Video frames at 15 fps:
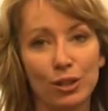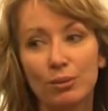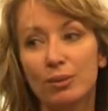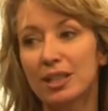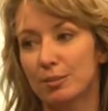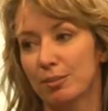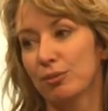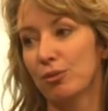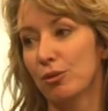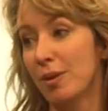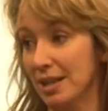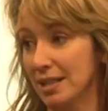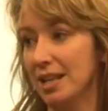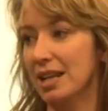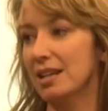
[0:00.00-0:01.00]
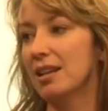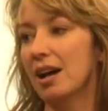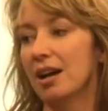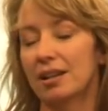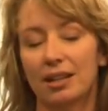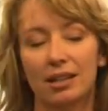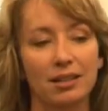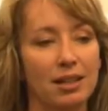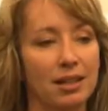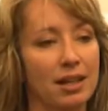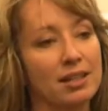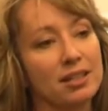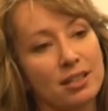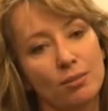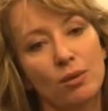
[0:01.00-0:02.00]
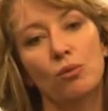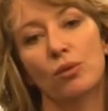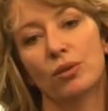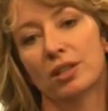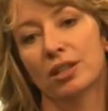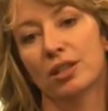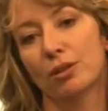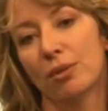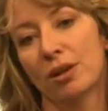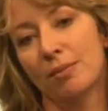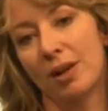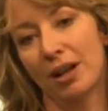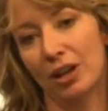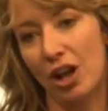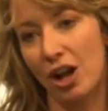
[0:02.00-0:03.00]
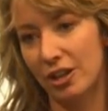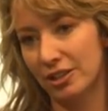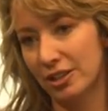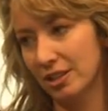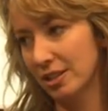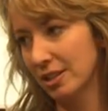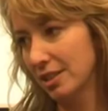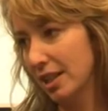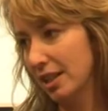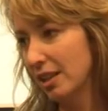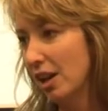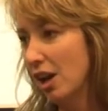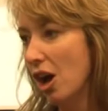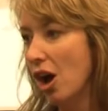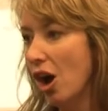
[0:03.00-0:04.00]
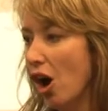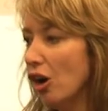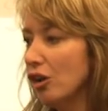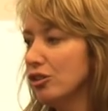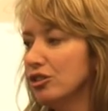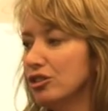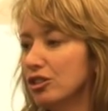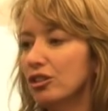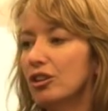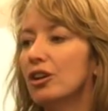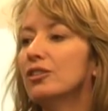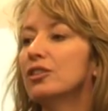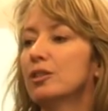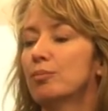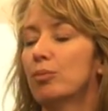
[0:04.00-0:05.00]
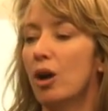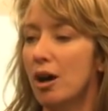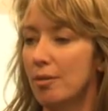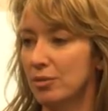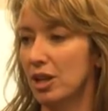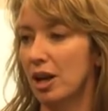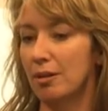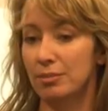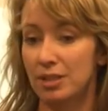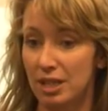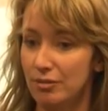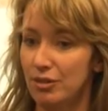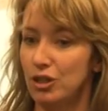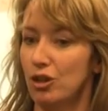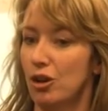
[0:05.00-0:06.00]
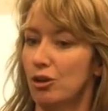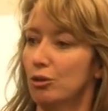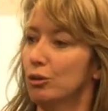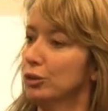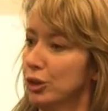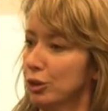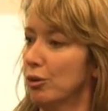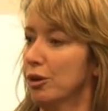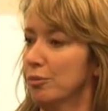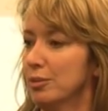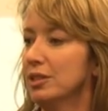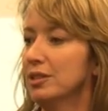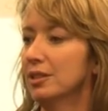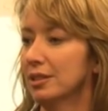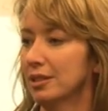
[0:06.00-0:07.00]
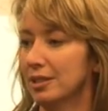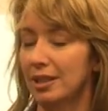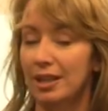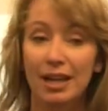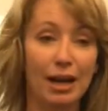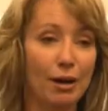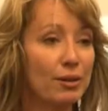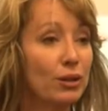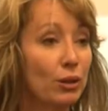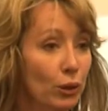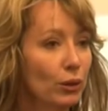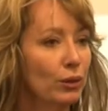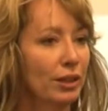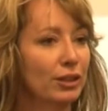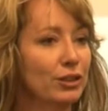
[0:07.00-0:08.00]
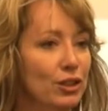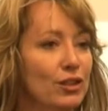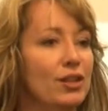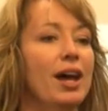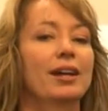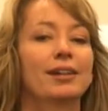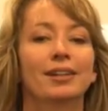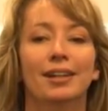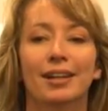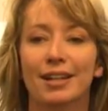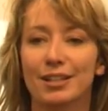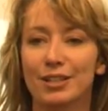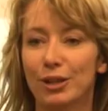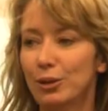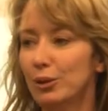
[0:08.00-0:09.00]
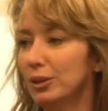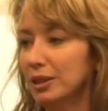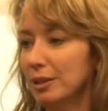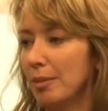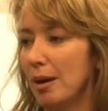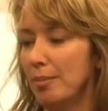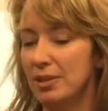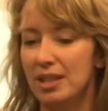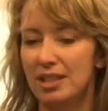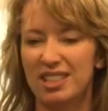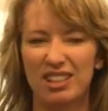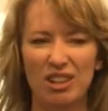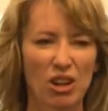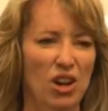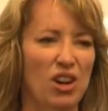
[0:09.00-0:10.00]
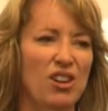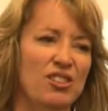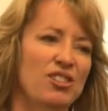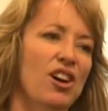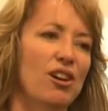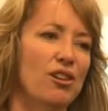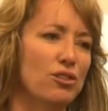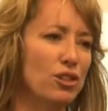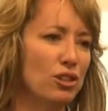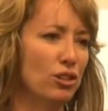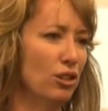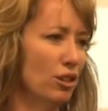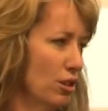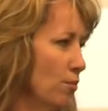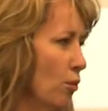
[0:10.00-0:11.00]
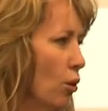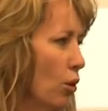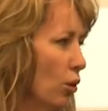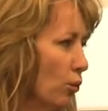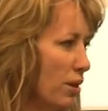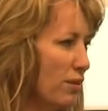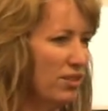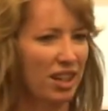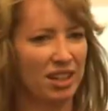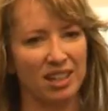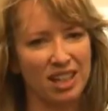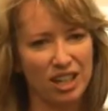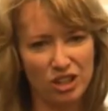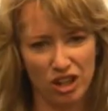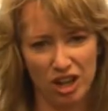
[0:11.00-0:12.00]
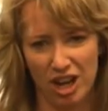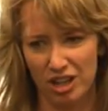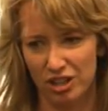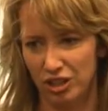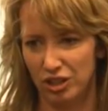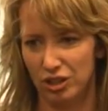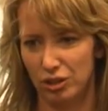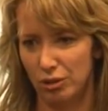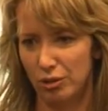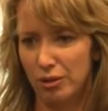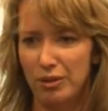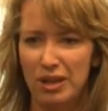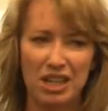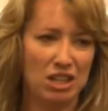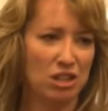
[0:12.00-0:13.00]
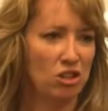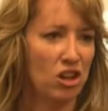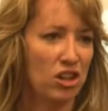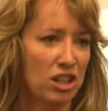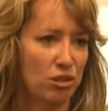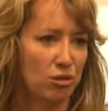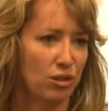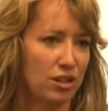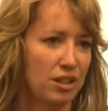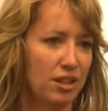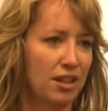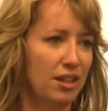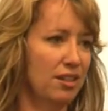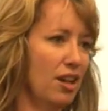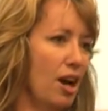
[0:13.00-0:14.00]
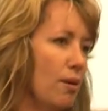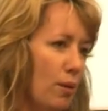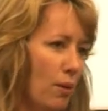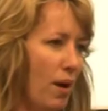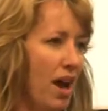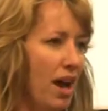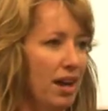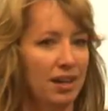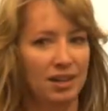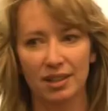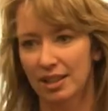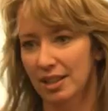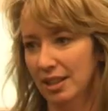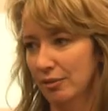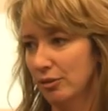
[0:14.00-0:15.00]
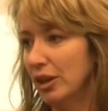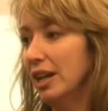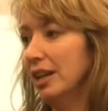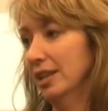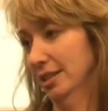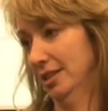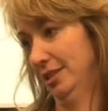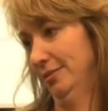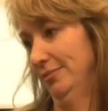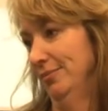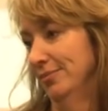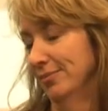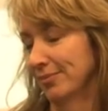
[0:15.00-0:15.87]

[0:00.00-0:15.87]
2 weeks before my deadline, a customer walked into one of my classes and said, oh, you should go on this primetime TV show called Your Own Business. I went, cool, I'll do that. So I called them up and they said, oh no, you're too small. We've done an education story already. Not interested. Go away. Forget it.